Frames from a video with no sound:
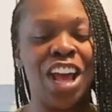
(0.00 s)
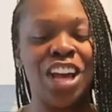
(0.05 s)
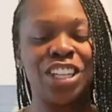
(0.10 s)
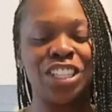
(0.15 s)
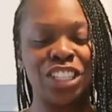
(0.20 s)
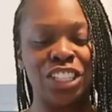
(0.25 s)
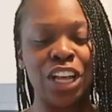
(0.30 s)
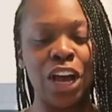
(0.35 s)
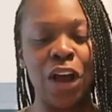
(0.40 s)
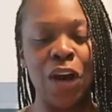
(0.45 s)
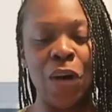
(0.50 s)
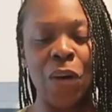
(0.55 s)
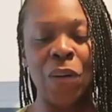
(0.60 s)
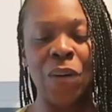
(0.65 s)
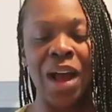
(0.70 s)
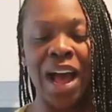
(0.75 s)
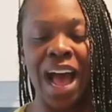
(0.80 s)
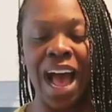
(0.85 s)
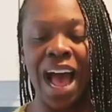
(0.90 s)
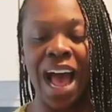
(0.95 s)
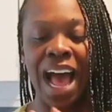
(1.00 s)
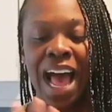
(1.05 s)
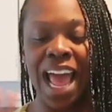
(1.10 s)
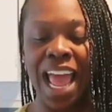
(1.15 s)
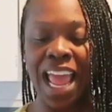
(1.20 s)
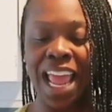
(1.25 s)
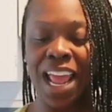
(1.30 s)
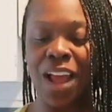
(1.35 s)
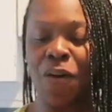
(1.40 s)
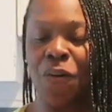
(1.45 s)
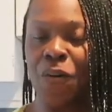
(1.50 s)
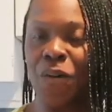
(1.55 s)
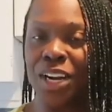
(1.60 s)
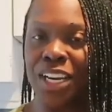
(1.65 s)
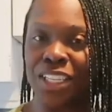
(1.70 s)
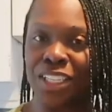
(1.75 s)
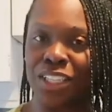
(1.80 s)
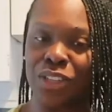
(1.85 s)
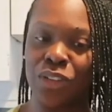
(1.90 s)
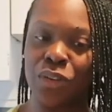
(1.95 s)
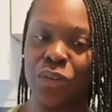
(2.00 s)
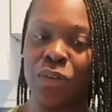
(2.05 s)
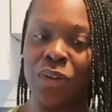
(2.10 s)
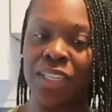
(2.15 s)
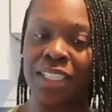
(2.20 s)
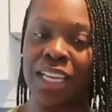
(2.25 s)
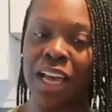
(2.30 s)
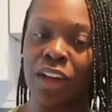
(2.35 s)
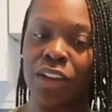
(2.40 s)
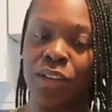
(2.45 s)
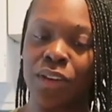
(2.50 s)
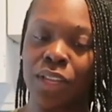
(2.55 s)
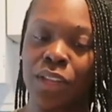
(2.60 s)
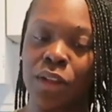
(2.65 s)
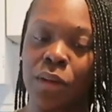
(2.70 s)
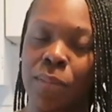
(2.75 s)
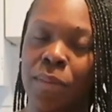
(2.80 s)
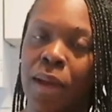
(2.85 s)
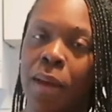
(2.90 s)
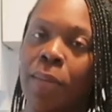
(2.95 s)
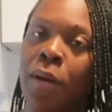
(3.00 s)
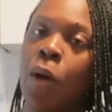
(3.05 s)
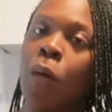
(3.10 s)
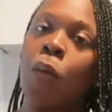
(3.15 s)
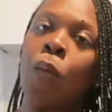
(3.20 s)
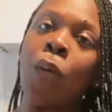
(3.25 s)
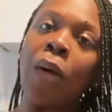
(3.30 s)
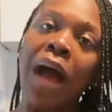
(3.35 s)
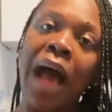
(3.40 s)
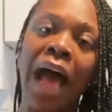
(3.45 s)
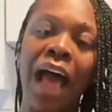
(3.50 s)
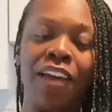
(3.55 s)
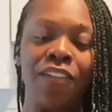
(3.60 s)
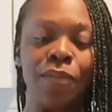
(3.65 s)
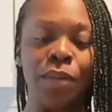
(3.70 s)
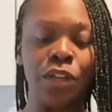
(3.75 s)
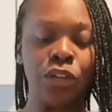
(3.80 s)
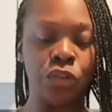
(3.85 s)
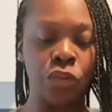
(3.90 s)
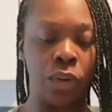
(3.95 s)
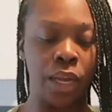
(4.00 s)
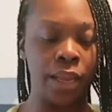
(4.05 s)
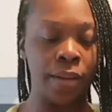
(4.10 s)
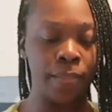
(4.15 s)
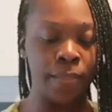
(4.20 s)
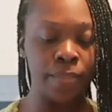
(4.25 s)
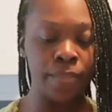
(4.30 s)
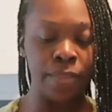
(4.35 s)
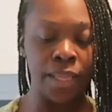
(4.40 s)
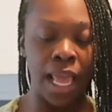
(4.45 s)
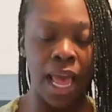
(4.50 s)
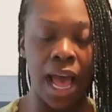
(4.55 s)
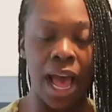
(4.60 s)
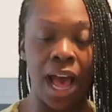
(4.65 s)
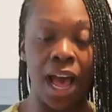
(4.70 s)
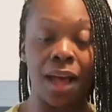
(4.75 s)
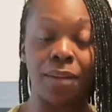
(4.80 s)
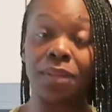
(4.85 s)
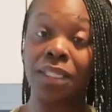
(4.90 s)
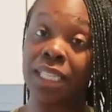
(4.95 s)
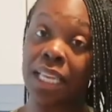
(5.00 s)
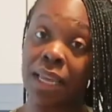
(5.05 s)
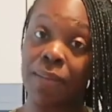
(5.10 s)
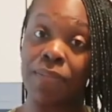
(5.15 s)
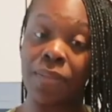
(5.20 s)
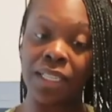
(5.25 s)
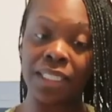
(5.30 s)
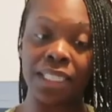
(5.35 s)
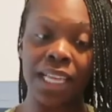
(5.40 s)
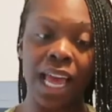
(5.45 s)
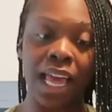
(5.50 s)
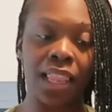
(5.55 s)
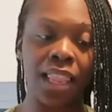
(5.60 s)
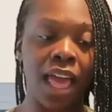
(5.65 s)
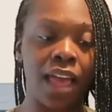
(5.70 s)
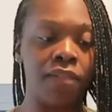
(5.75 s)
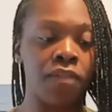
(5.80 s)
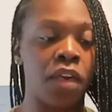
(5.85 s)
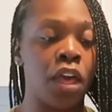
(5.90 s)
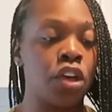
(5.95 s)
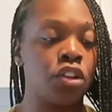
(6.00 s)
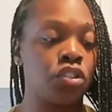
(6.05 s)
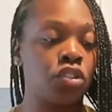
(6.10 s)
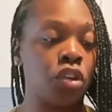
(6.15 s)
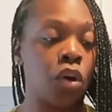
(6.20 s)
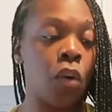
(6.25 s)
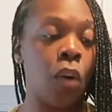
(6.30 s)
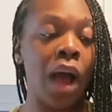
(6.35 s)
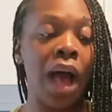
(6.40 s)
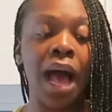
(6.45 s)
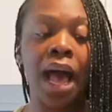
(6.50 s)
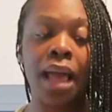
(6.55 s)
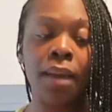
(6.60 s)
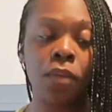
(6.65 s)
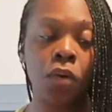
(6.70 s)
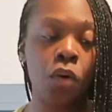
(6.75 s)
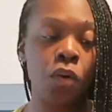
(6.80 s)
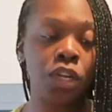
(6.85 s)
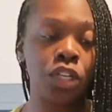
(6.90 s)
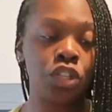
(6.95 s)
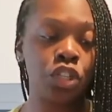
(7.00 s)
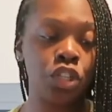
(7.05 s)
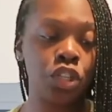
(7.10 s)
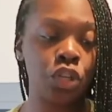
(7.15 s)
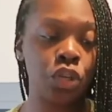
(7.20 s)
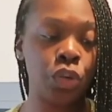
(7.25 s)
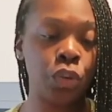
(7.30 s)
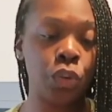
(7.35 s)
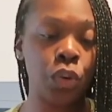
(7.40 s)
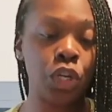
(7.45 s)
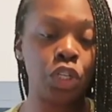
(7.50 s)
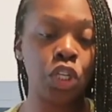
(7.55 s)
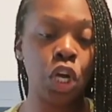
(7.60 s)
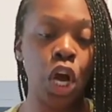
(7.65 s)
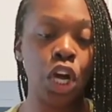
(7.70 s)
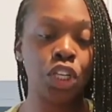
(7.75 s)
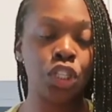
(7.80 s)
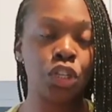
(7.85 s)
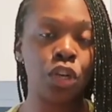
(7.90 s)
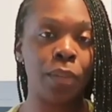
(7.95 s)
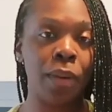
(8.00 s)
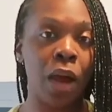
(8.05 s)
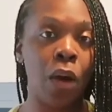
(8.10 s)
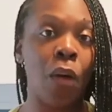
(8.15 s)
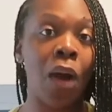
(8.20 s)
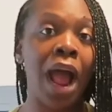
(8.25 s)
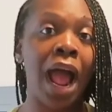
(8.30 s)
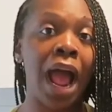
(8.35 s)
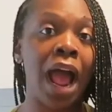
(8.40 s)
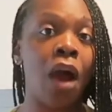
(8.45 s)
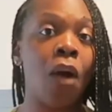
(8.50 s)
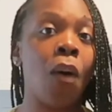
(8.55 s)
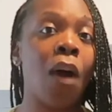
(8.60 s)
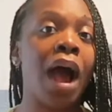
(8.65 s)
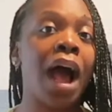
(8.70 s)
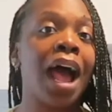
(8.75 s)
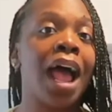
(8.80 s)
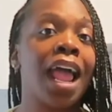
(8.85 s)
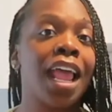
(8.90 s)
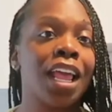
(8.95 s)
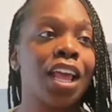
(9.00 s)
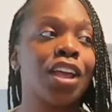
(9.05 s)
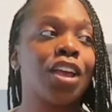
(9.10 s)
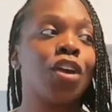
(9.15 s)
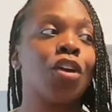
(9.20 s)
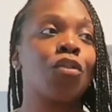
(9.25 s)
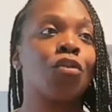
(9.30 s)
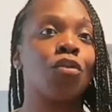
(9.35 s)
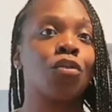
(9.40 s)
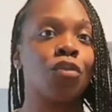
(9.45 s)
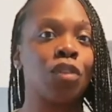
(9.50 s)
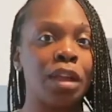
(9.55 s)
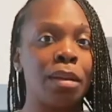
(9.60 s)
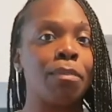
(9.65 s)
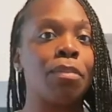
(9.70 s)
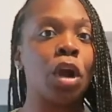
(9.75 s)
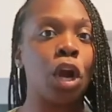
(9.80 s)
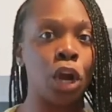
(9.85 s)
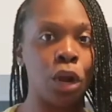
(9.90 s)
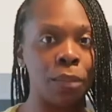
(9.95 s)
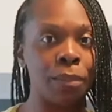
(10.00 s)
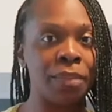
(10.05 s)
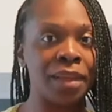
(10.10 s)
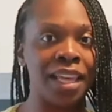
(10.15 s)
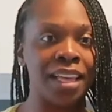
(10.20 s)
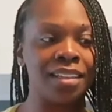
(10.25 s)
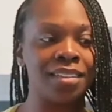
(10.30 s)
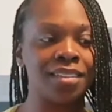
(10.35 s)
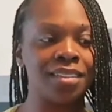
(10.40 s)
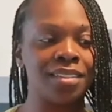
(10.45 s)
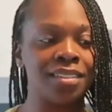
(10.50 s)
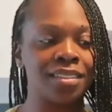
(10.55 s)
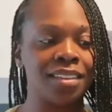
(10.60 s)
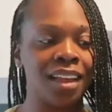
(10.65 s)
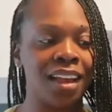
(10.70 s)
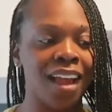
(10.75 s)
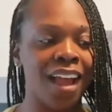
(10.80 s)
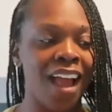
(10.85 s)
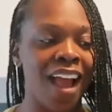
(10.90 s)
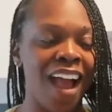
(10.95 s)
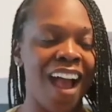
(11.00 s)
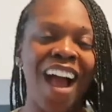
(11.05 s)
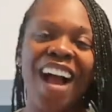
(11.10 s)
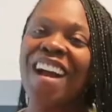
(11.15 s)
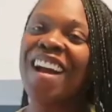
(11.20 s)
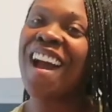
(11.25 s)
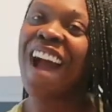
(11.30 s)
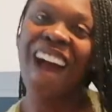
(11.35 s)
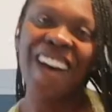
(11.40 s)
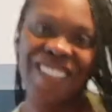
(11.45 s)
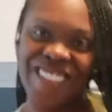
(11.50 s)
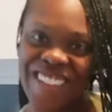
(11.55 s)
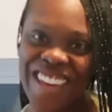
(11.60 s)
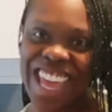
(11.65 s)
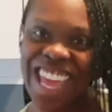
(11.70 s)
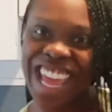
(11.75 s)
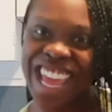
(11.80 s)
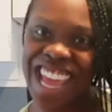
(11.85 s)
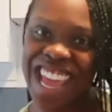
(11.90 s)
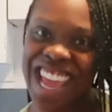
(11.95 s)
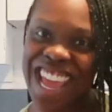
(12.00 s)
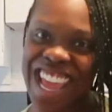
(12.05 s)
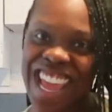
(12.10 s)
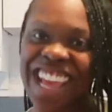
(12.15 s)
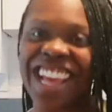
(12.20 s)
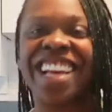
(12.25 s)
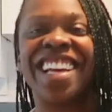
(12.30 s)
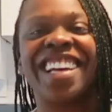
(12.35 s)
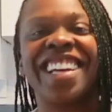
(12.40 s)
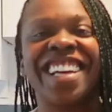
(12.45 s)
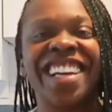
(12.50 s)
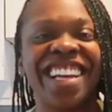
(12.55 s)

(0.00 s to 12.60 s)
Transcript: So I wanted to tell you a little bit about what I've been doing to keep this guy alive. So I'm going to talk to you about how I repurpose coffee.